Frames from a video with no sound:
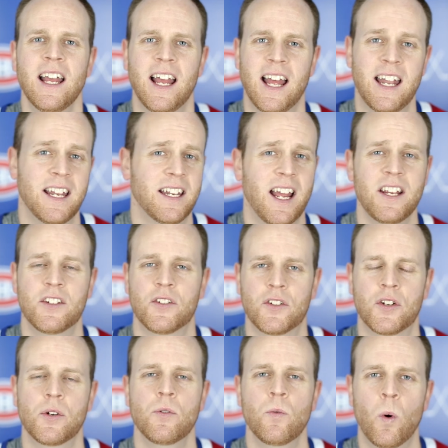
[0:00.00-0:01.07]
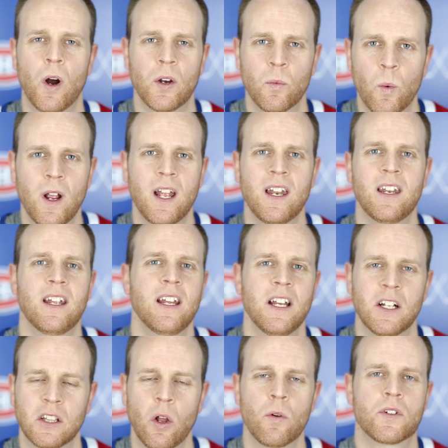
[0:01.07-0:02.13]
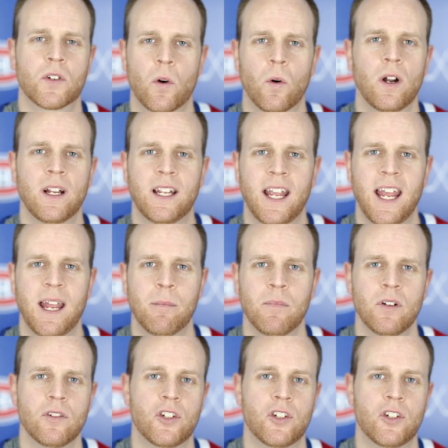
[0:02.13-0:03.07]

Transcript: and a nice 2-1 win, low-scoring game.